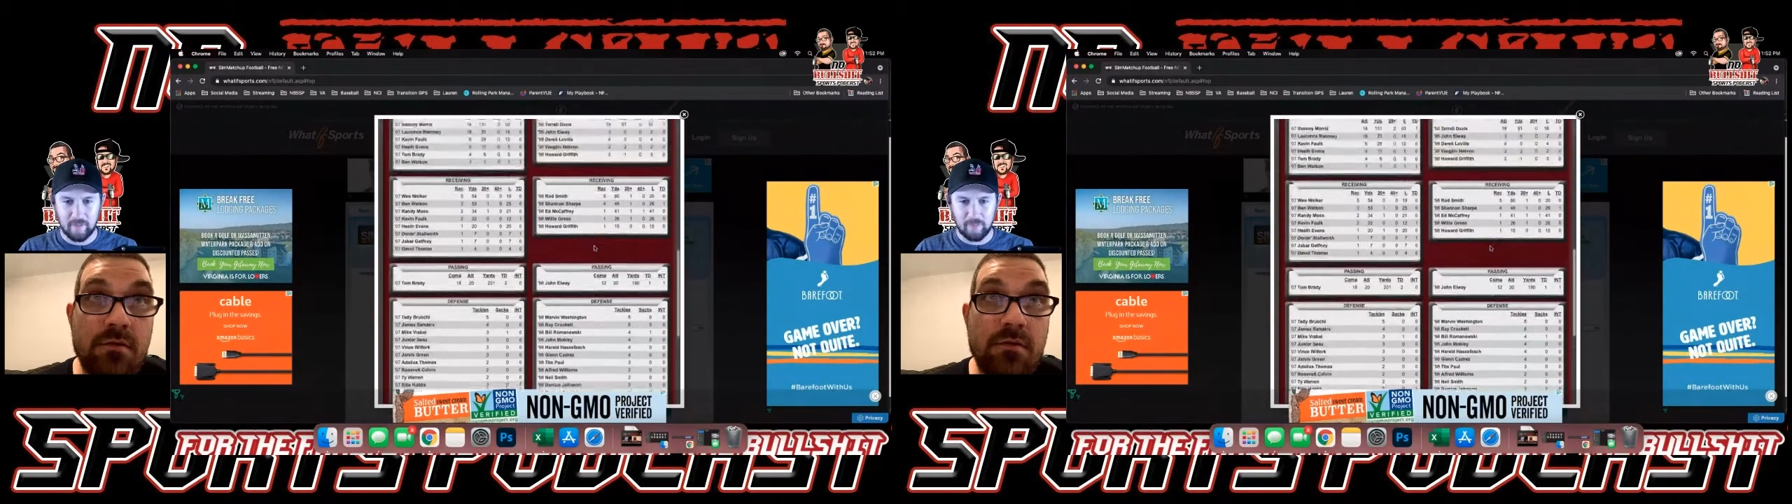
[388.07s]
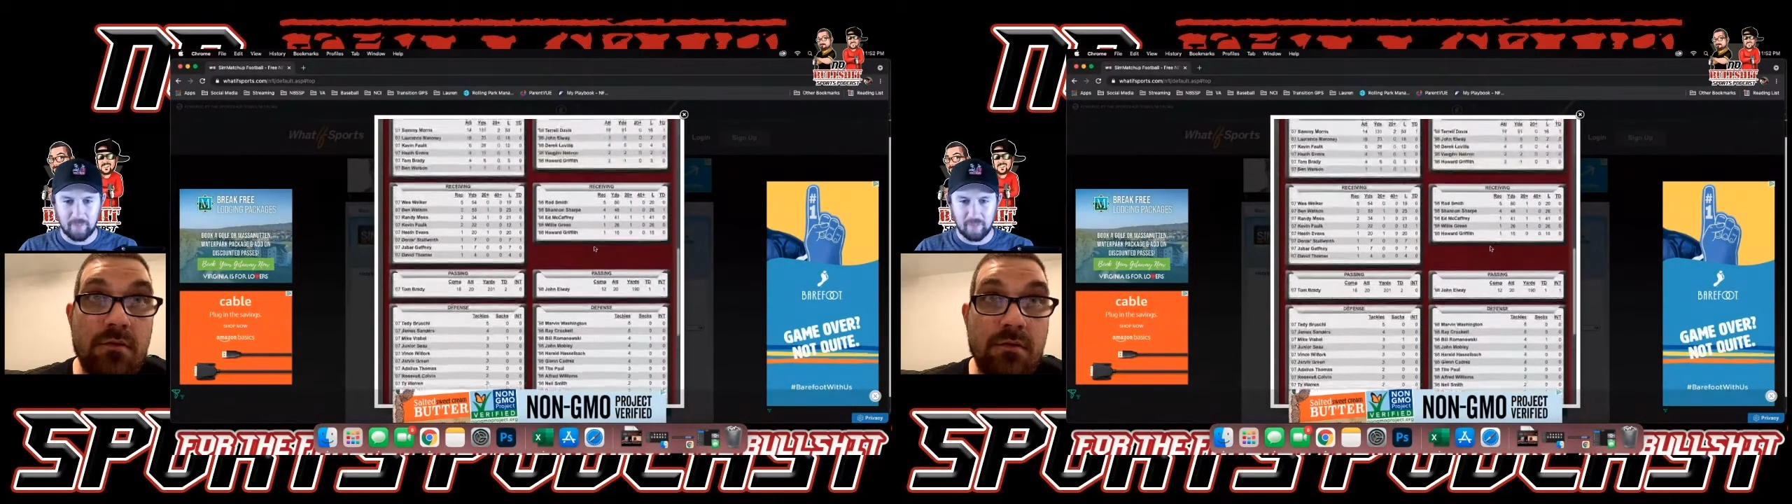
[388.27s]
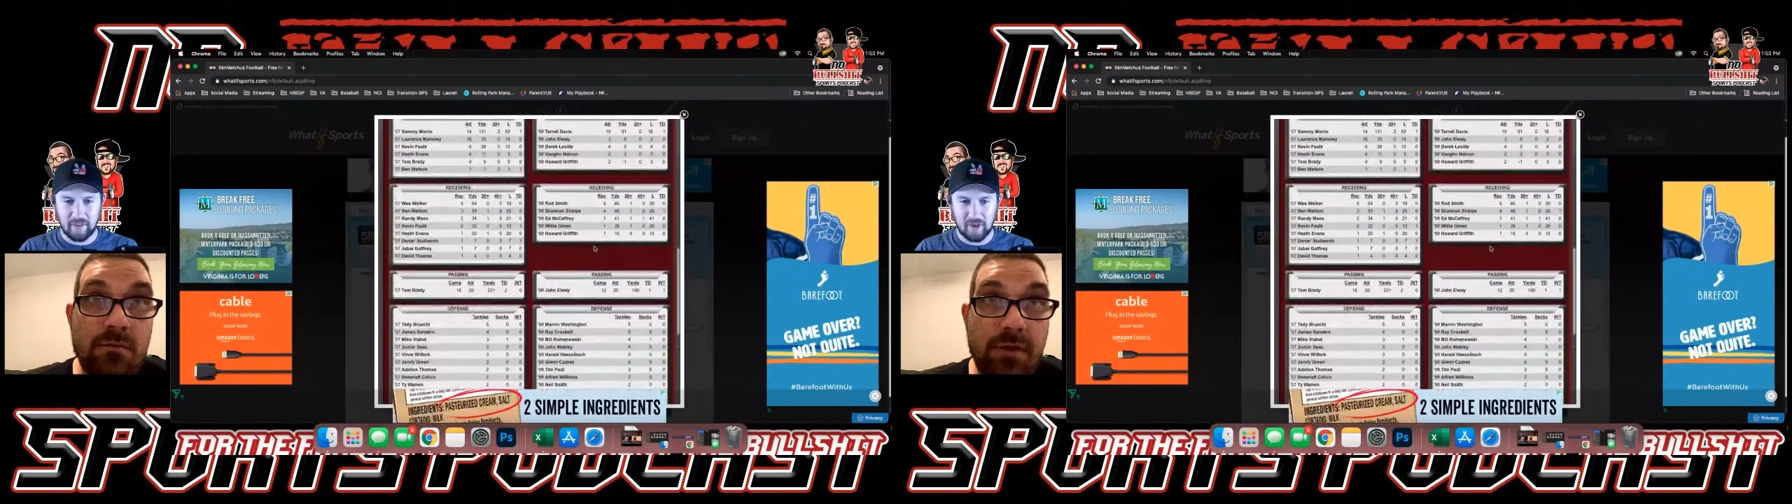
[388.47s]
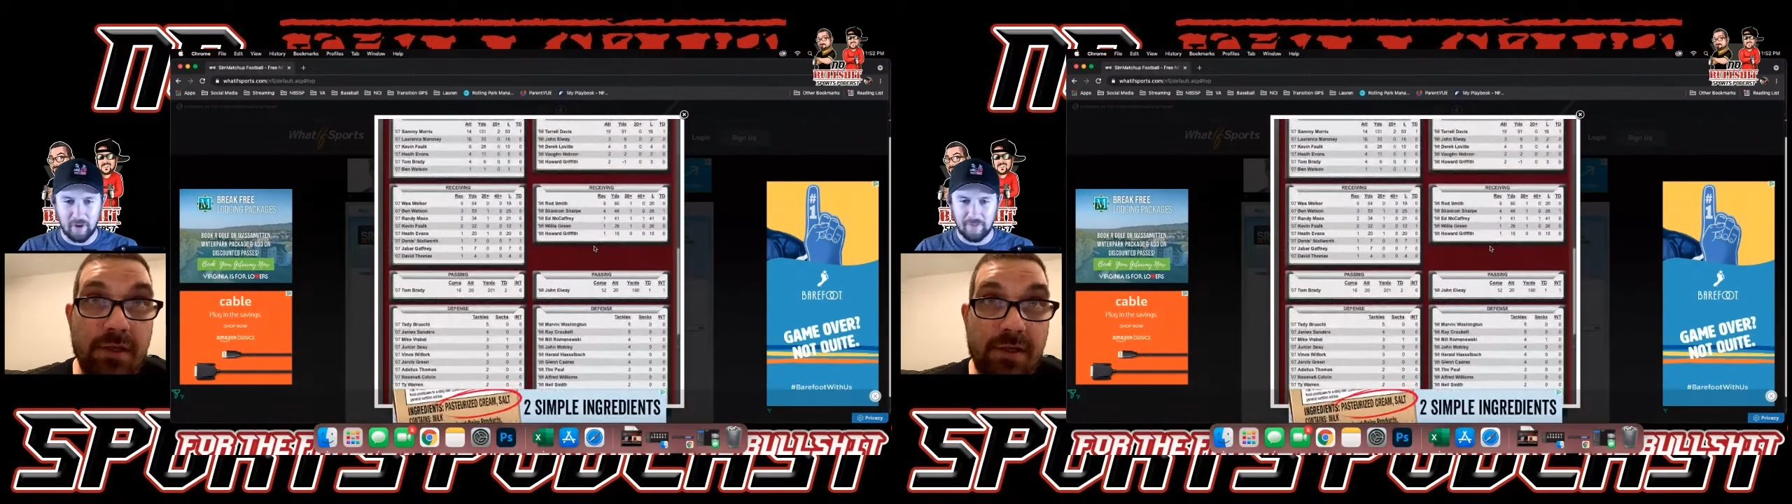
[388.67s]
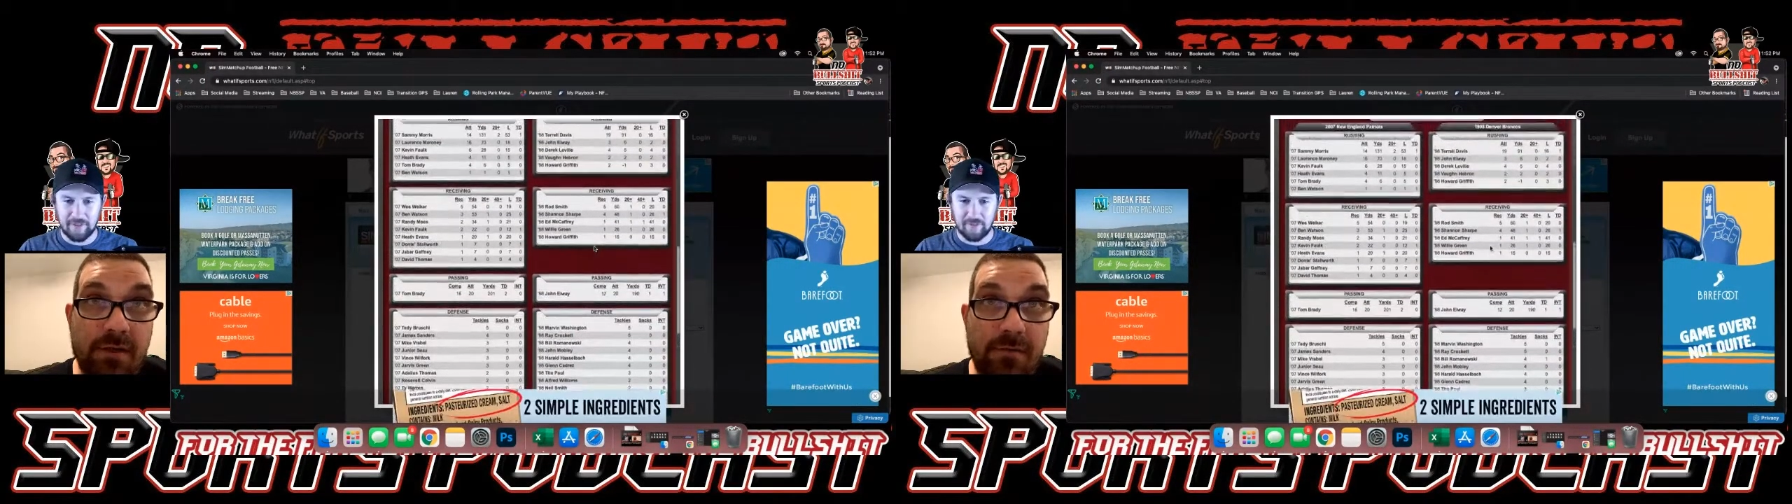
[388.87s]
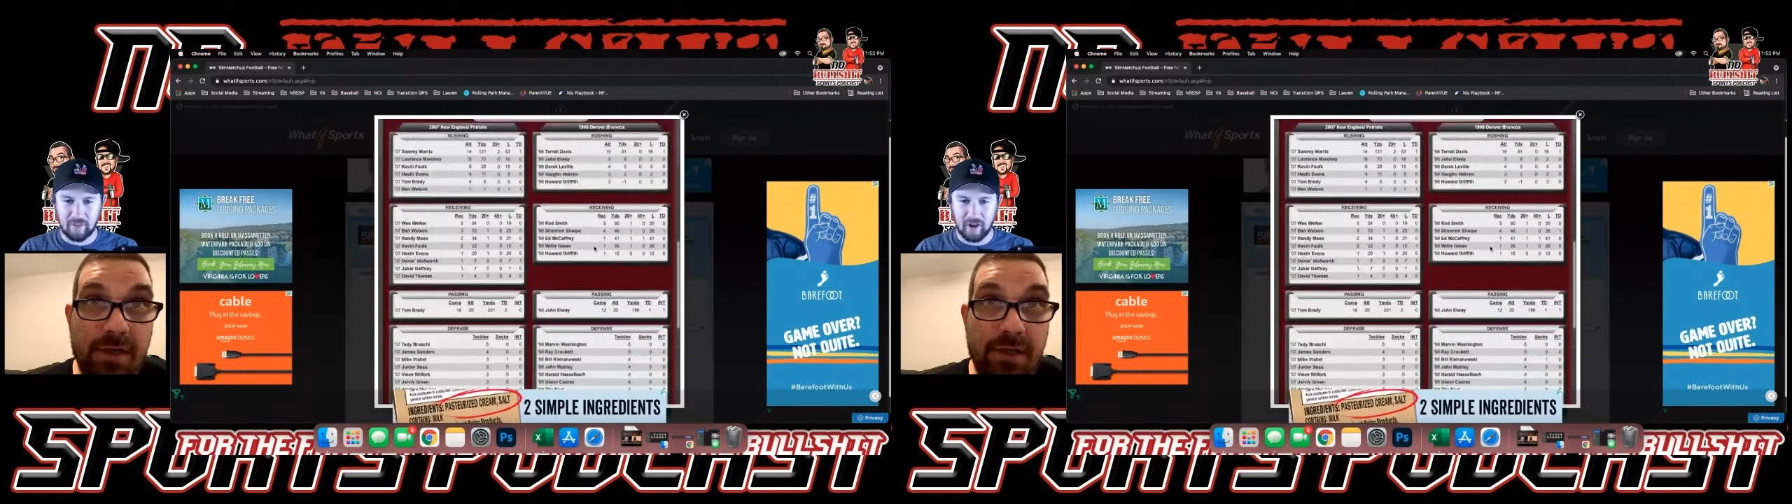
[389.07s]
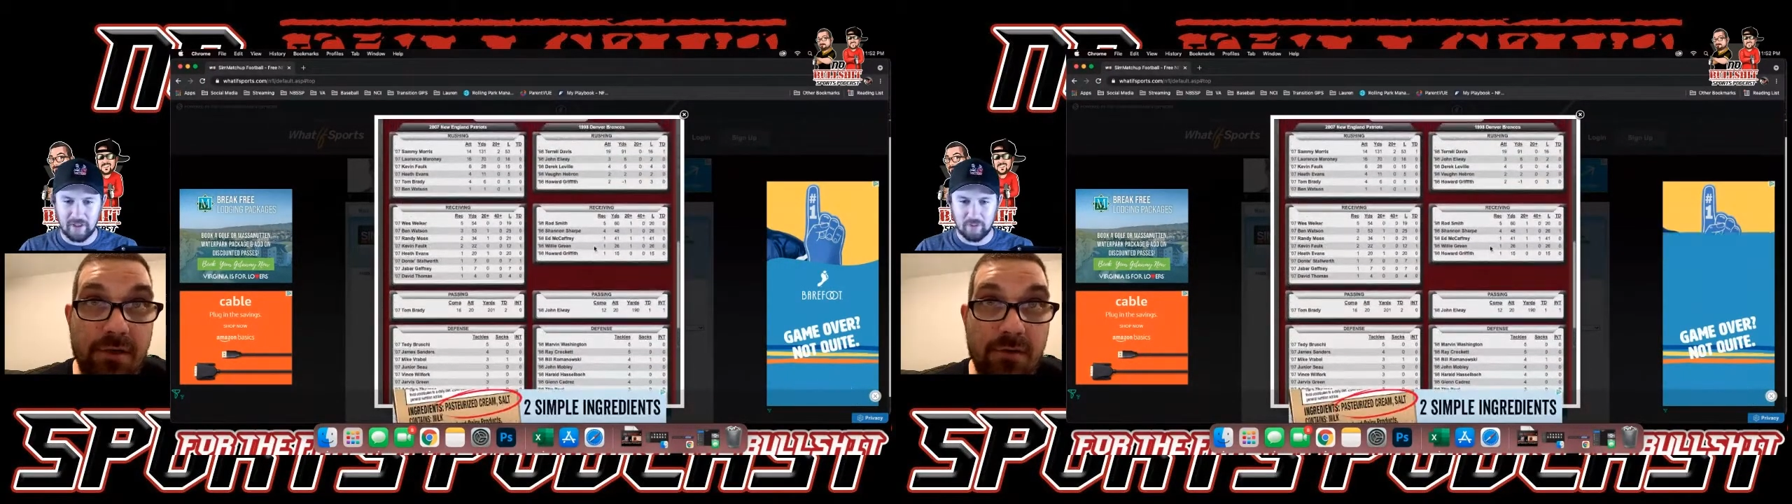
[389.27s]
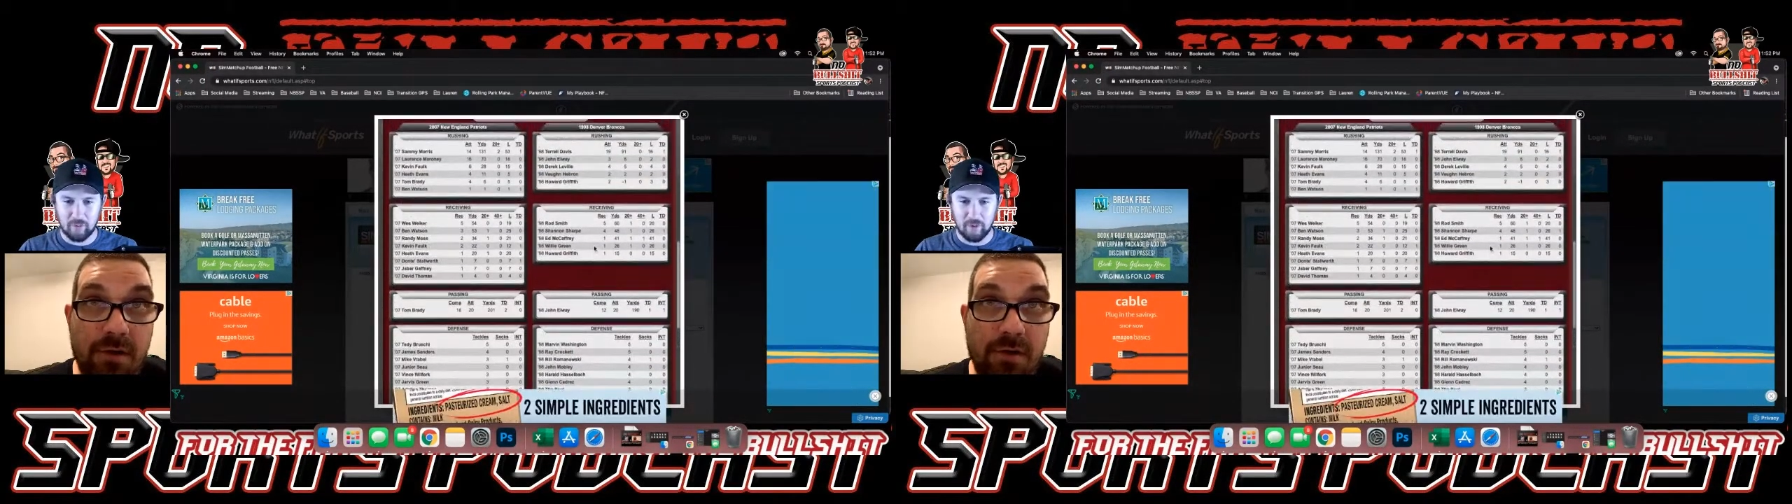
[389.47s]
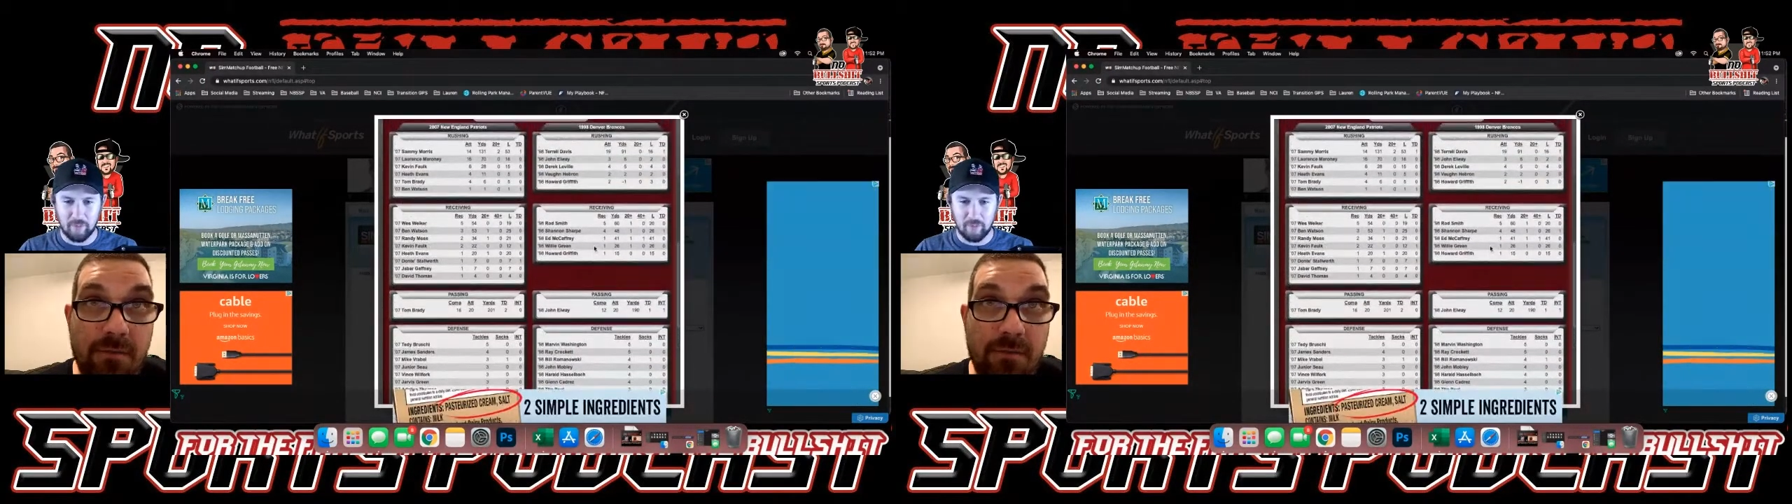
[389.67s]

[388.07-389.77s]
Like the offensive lines were on.